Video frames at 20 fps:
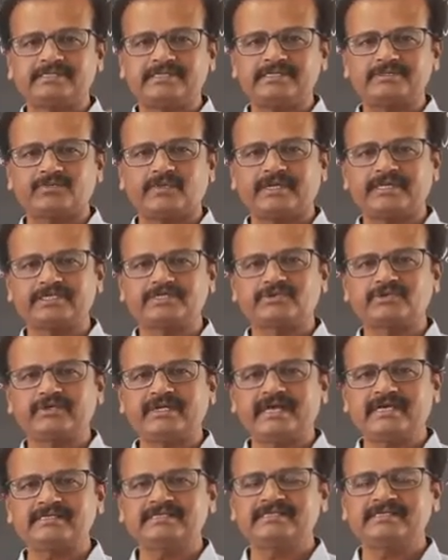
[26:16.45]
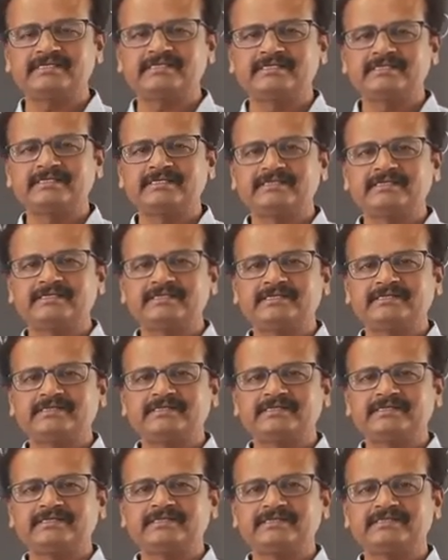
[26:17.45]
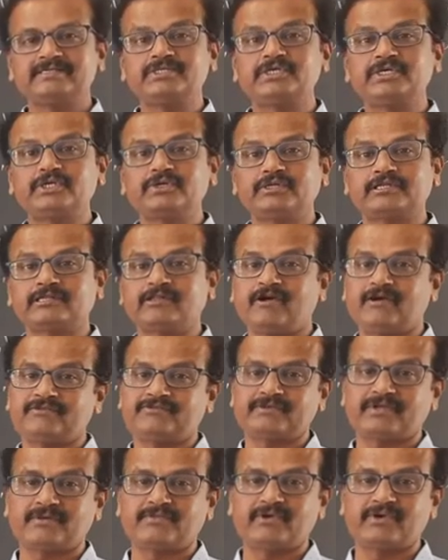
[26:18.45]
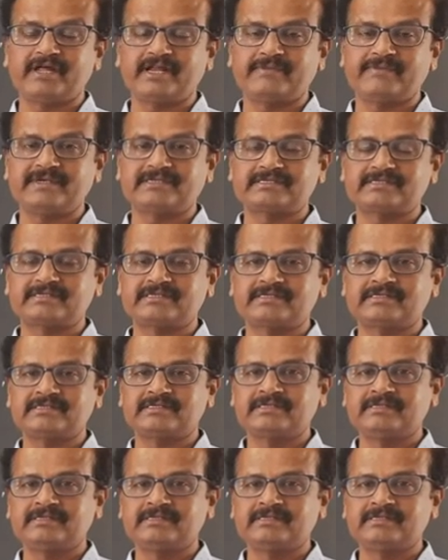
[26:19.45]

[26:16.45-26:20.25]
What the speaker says: is what is known as Zeroth Law of Thermodynamics.